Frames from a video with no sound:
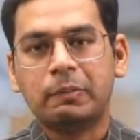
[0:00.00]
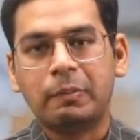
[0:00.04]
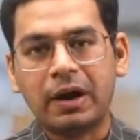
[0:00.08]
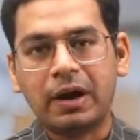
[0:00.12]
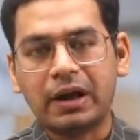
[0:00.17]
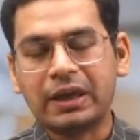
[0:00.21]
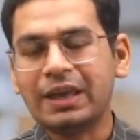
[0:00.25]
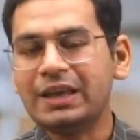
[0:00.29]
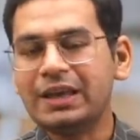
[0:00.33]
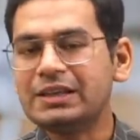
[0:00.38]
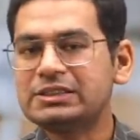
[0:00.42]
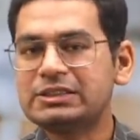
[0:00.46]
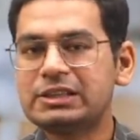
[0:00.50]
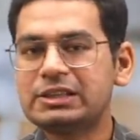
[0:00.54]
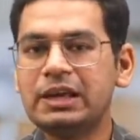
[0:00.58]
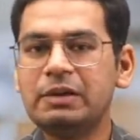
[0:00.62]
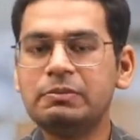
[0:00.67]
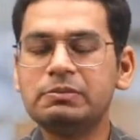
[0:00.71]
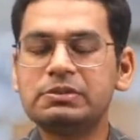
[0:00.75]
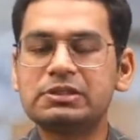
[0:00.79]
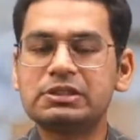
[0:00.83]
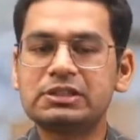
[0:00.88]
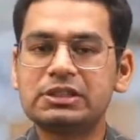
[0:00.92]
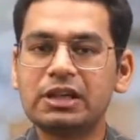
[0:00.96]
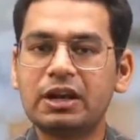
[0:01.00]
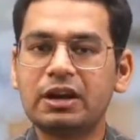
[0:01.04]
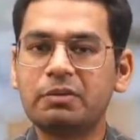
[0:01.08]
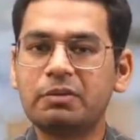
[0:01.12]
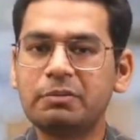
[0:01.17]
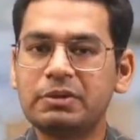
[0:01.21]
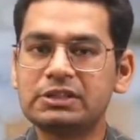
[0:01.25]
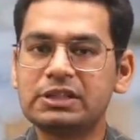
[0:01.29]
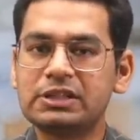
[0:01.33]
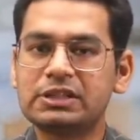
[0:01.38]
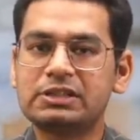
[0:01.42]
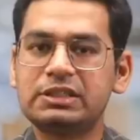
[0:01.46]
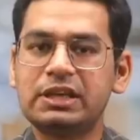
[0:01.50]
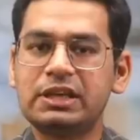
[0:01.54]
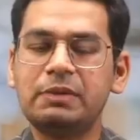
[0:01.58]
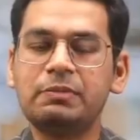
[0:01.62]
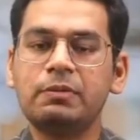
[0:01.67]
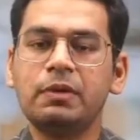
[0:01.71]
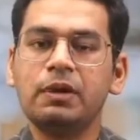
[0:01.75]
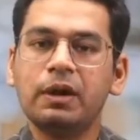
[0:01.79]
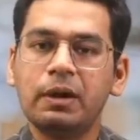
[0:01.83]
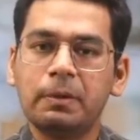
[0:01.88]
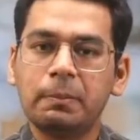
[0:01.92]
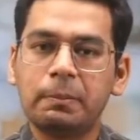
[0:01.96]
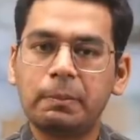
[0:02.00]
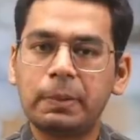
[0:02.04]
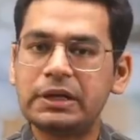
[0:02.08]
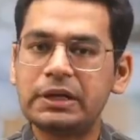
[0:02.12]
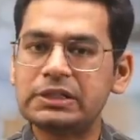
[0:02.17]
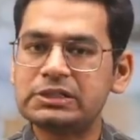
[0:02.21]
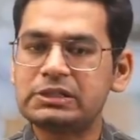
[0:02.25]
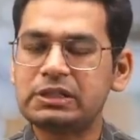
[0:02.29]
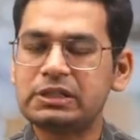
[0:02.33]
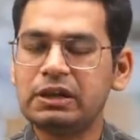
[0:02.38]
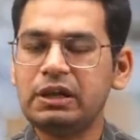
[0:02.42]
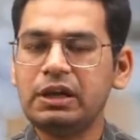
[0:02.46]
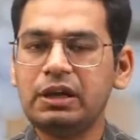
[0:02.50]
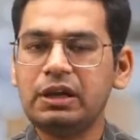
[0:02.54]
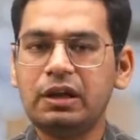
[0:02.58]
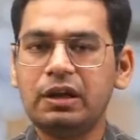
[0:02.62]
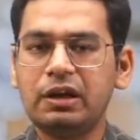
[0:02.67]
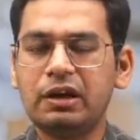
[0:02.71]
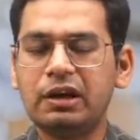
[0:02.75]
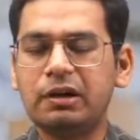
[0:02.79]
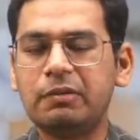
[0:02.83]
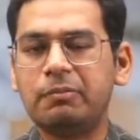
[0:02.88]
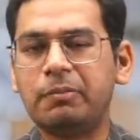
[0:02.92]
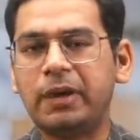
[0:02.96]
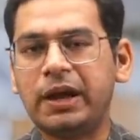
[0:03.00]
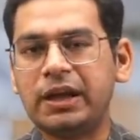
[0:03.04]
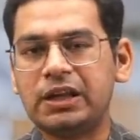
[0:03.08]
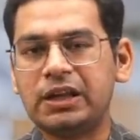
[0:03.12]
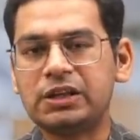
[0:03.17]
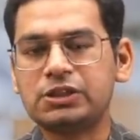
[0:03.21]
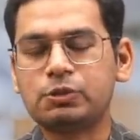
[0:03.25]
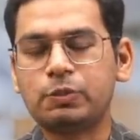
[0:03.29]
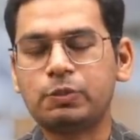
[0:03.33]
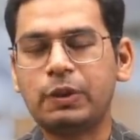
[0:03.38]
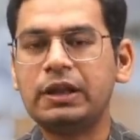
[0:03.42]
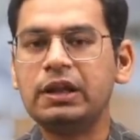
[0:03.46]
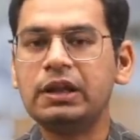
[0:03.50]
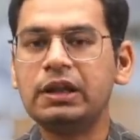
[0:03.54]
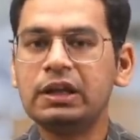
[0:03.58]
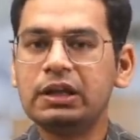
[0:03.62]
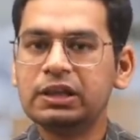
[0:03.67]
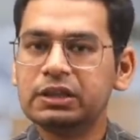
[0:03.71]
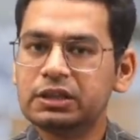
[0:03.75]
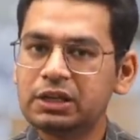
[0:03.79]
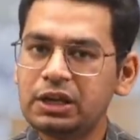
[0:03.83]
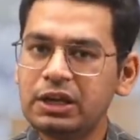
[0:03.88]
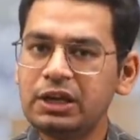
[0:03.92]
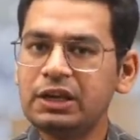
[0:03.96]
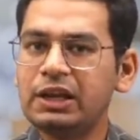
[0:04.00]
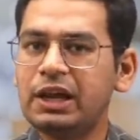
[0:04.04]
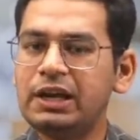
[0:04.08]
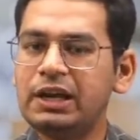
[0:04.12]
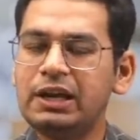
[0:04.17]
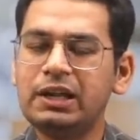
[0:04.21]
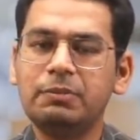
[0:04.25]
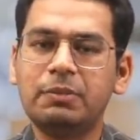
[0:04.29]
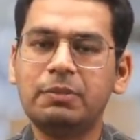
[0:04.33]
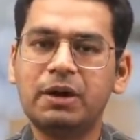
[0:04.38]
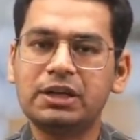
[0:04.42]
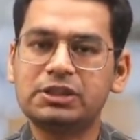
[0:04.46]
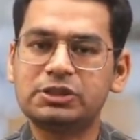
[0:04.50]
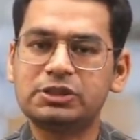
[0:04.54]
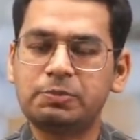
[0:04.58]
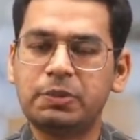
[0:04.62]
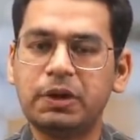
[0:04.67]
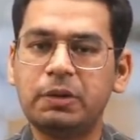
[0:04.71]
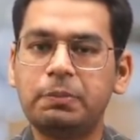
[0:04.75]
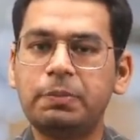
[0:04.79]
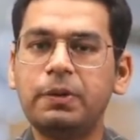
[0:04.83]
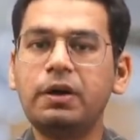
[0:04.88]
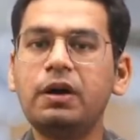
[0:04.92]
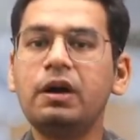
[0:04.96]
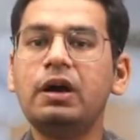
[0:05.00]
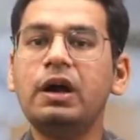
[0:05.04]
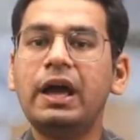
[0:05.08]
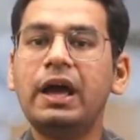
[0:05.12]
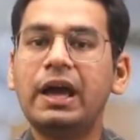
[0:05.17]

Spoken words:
Marking scheme still remains the same, +3 -1, 390 marks paper.